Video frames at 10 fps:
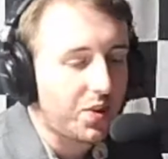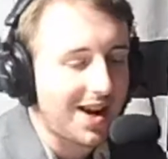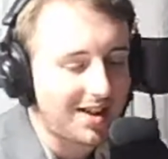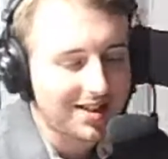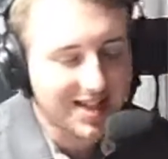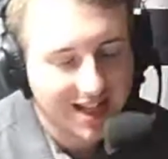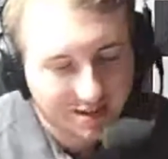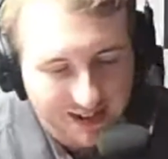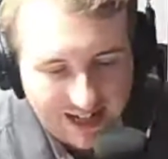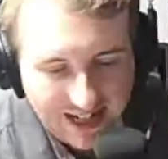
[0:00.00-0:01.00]

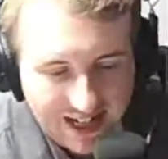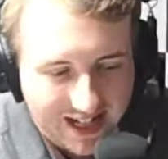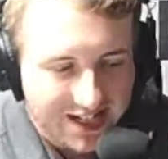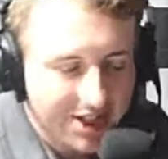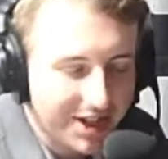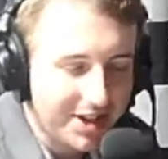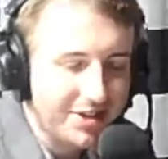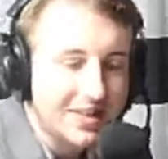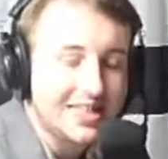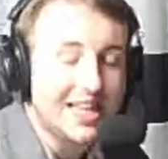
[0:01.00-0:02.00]
welcome to
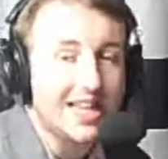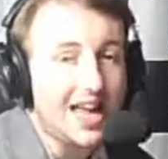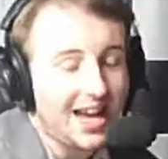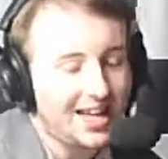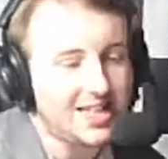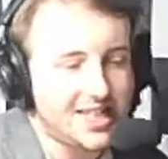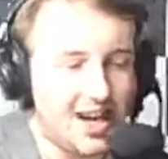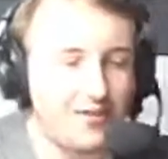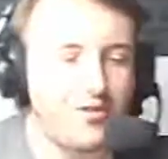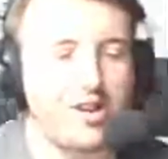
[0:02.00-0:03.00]
delayed
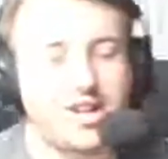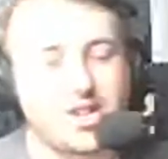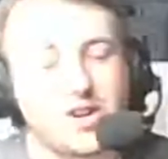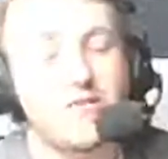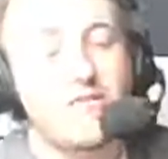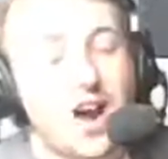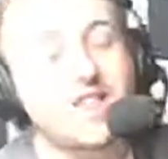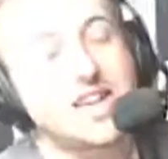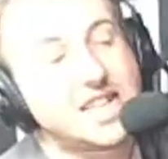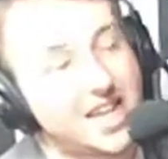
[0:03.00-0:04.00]
coverage,
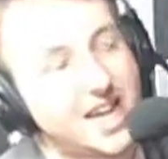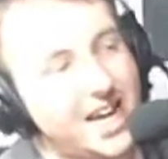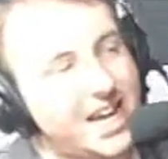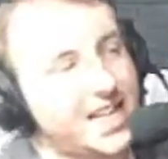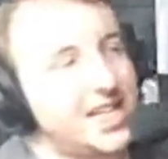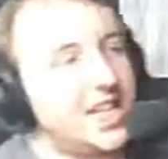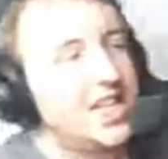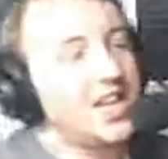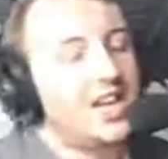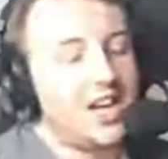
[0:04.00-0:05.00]
very delayed,
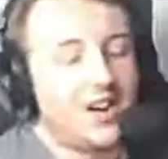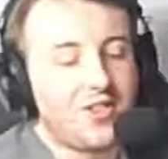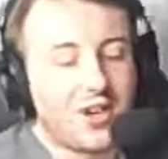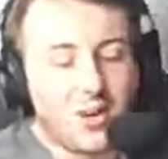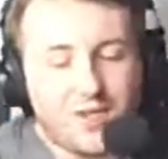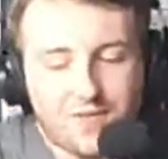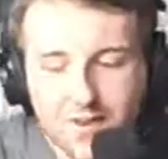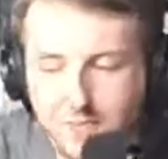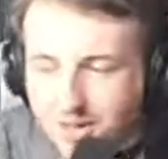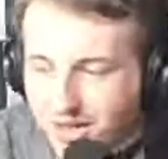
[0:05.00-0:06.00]
of the Quick
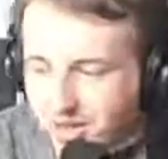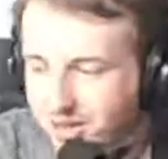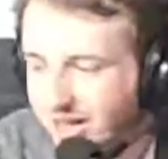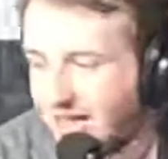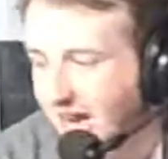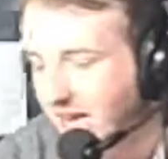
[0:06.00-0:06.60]
Fit British Touring Car